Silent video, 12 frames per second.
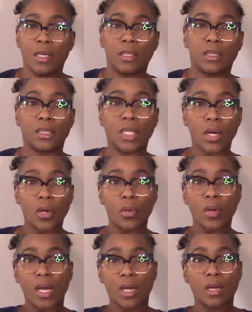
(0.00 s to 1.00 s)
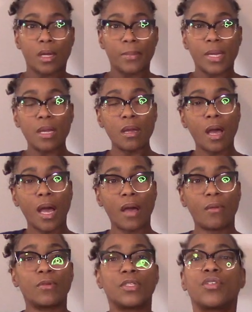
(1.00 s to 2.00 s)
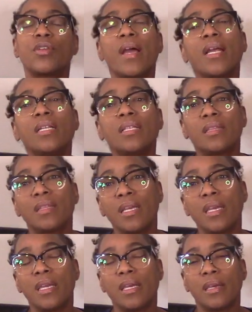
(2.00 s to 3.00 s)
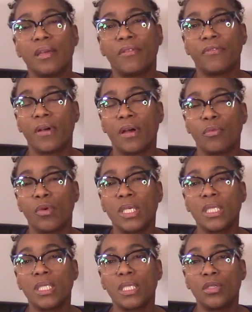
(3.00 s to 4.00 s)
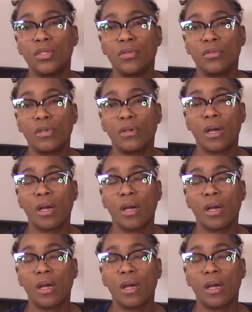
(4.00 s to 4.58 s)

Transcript: so um, I was trying to think if I wanted to do